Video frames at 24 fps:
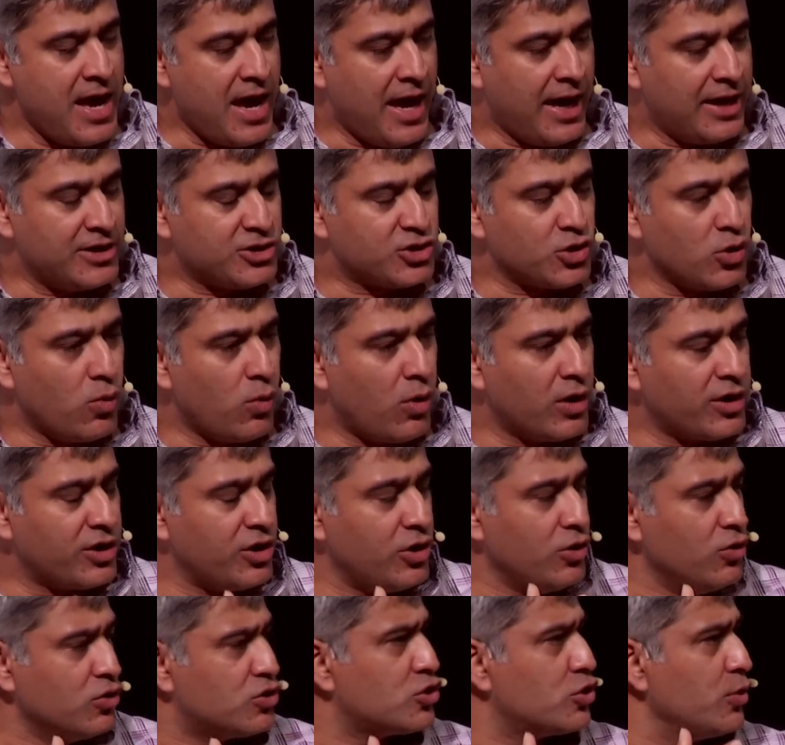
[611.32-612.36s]
And so what
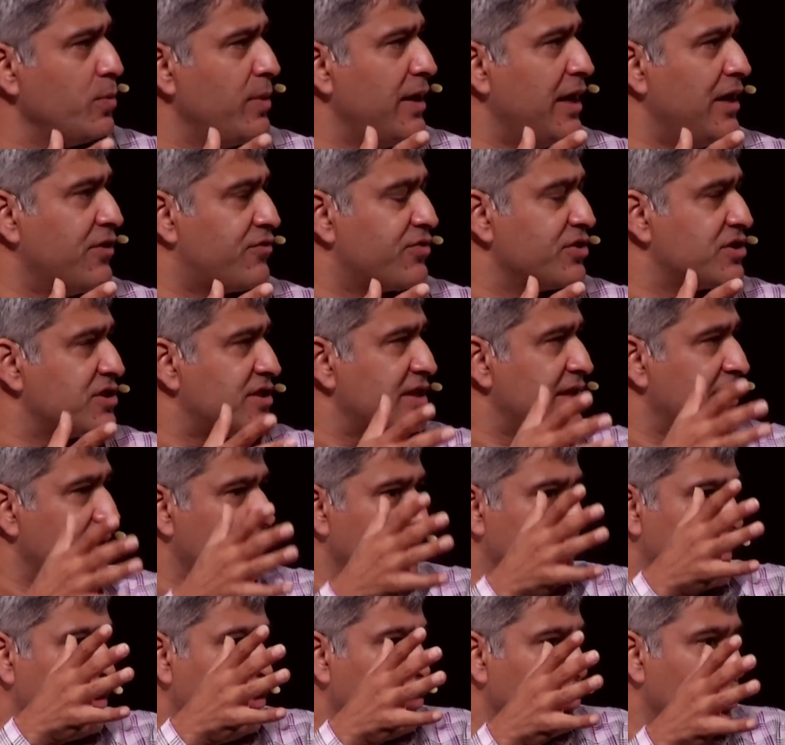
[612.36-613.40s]
used to be interesting
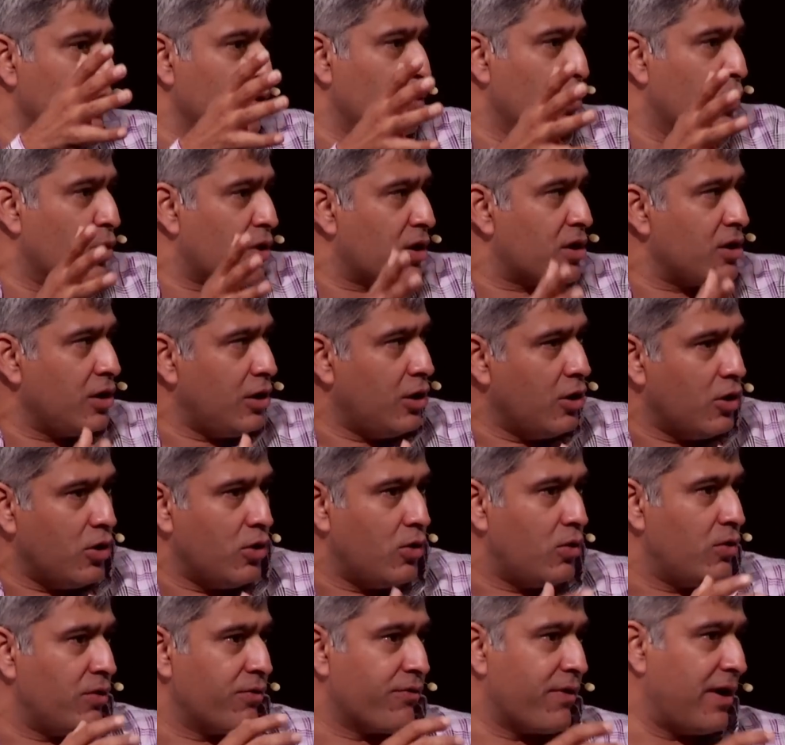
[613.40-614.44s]
where you could work
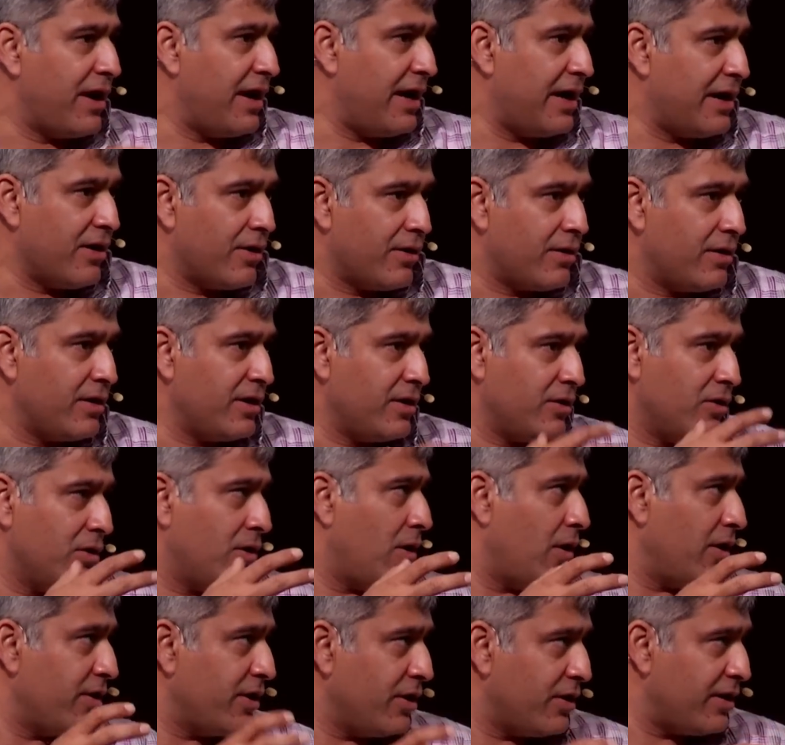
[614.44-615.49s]
alone, right,
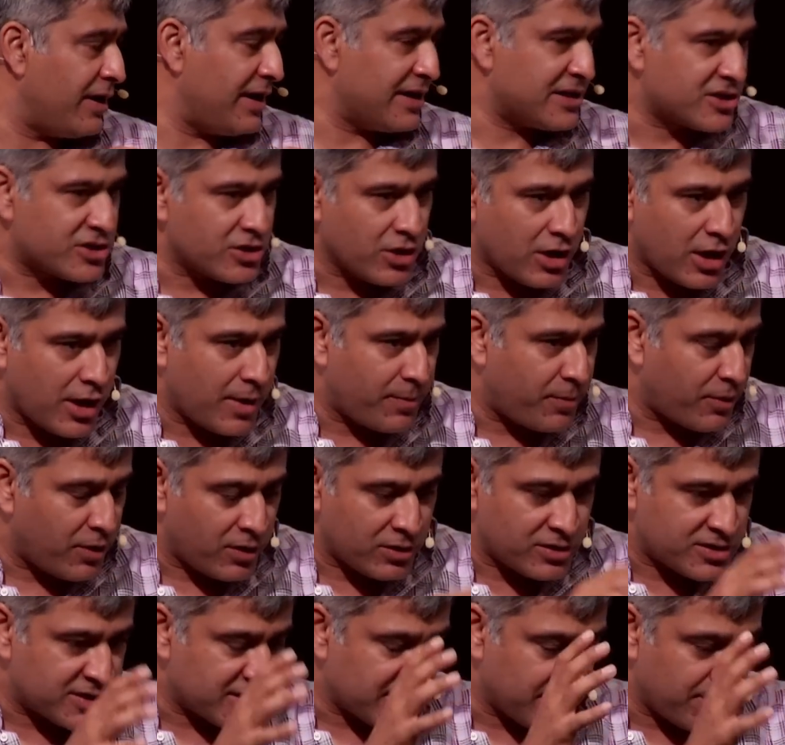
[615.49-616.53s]
on your desktop,
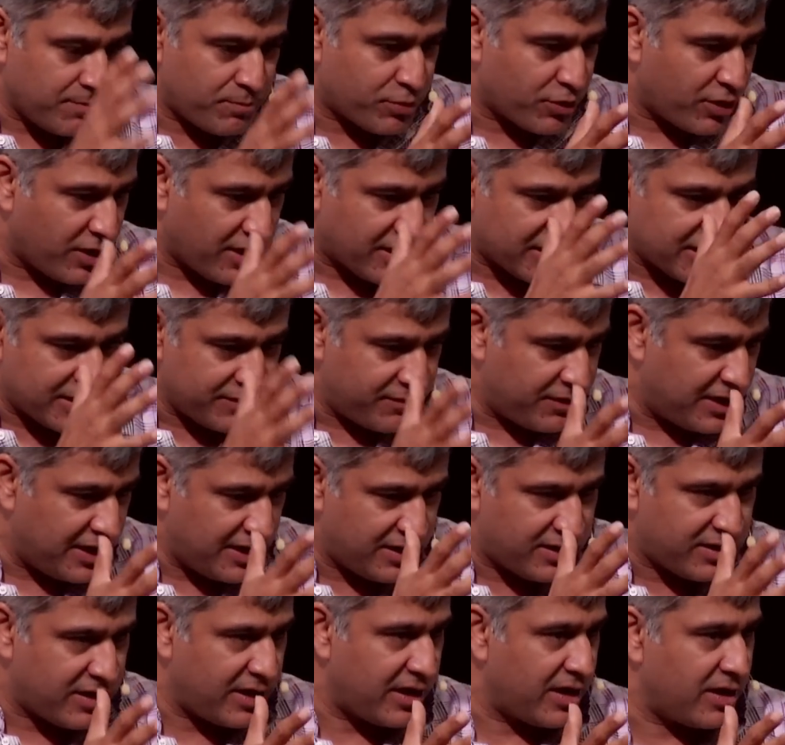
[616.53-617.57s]
on some productivity
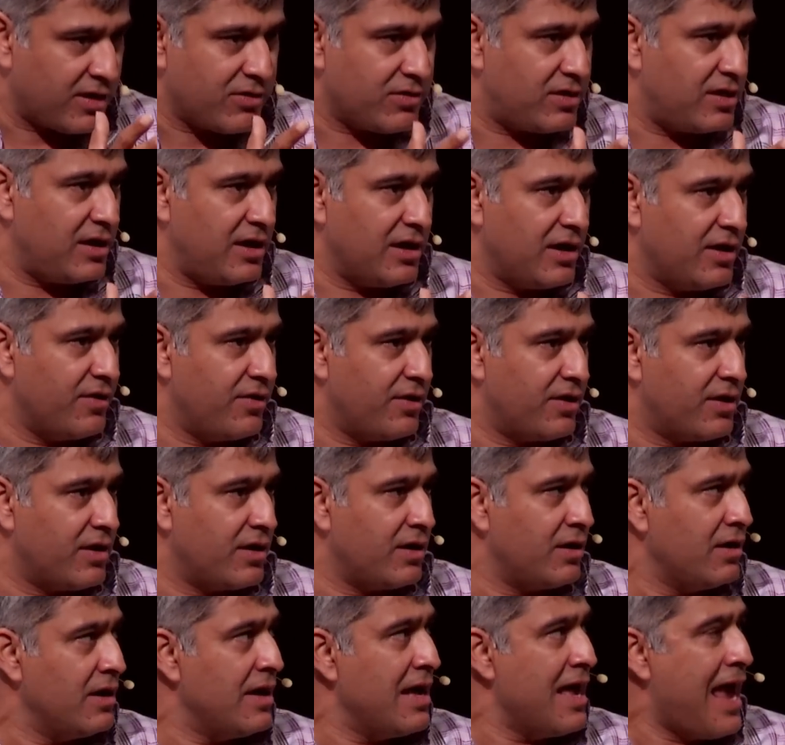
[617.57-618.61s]
thing or the other,
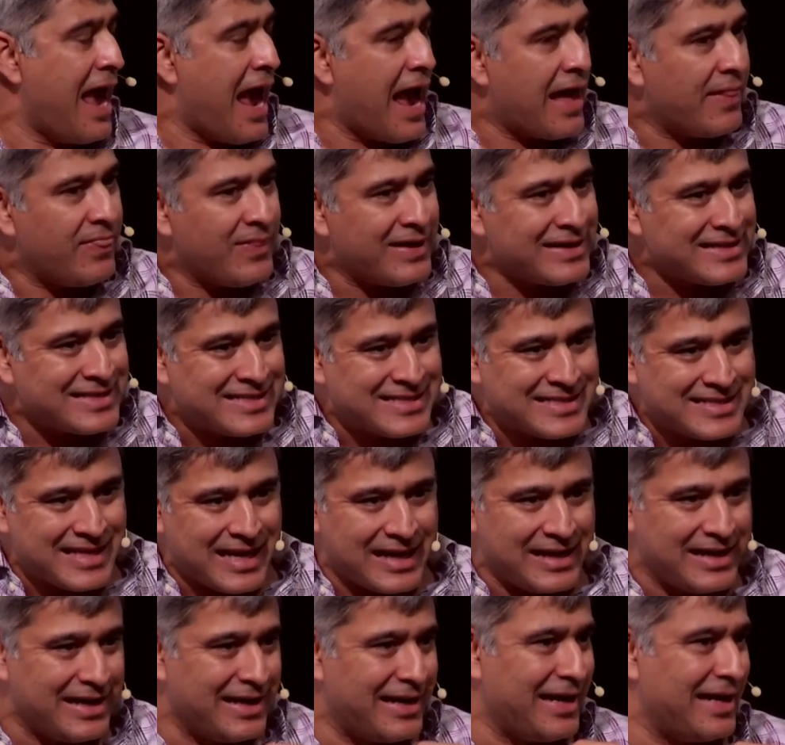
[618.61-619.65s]
and then
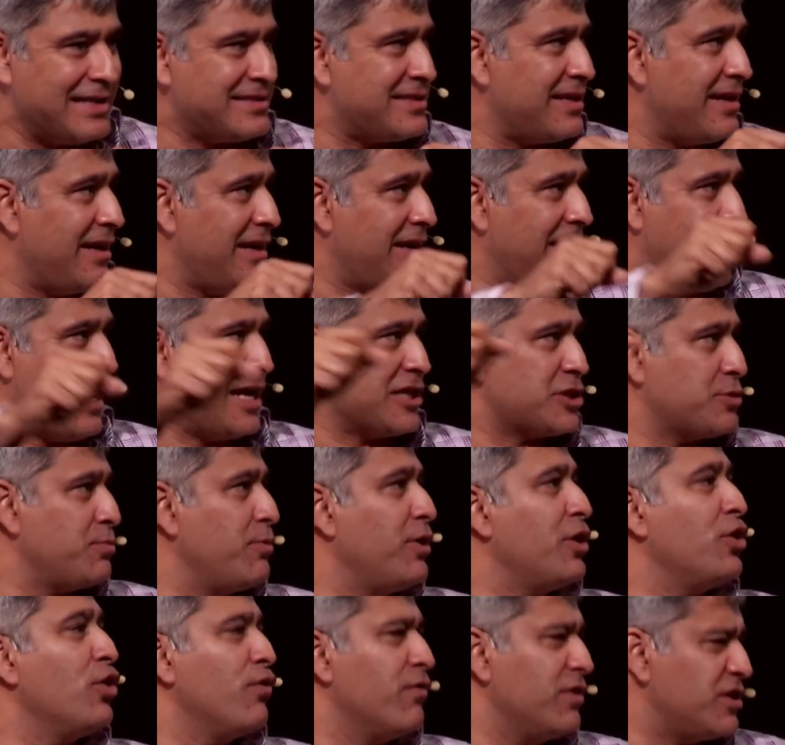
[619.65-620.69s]
send it as an
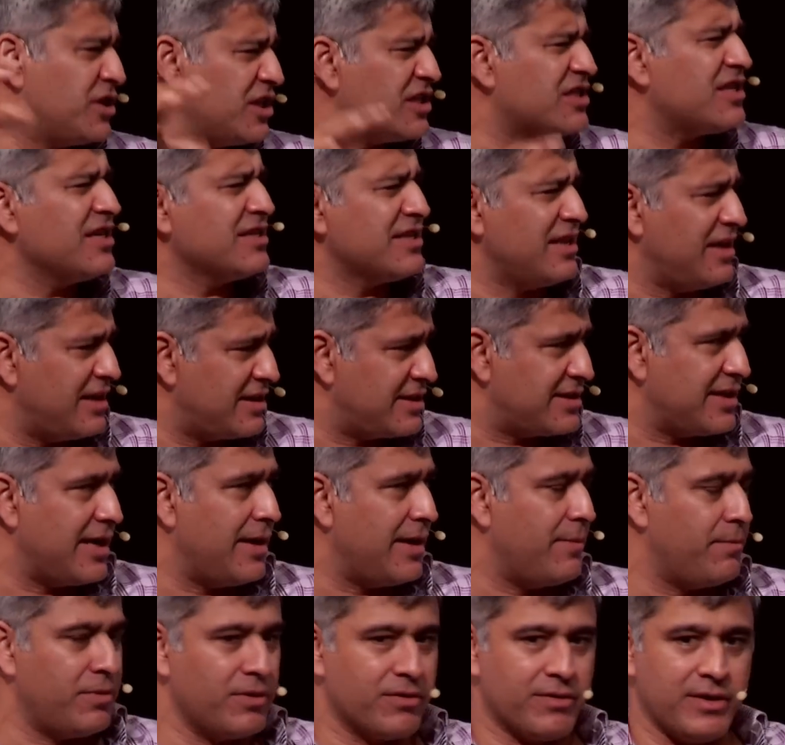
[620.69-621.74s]
attachment over, just as an
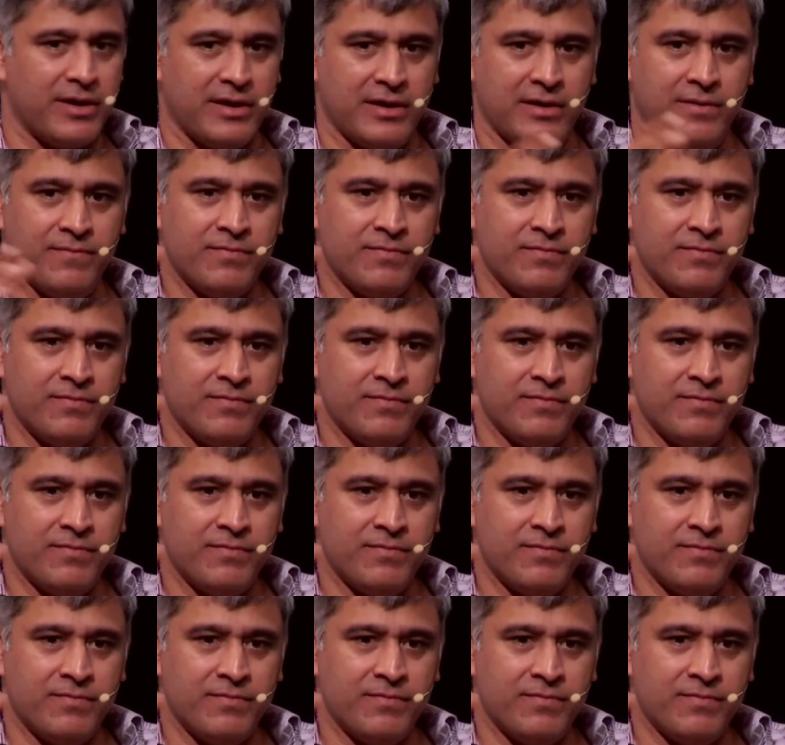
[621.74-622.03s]
example, right,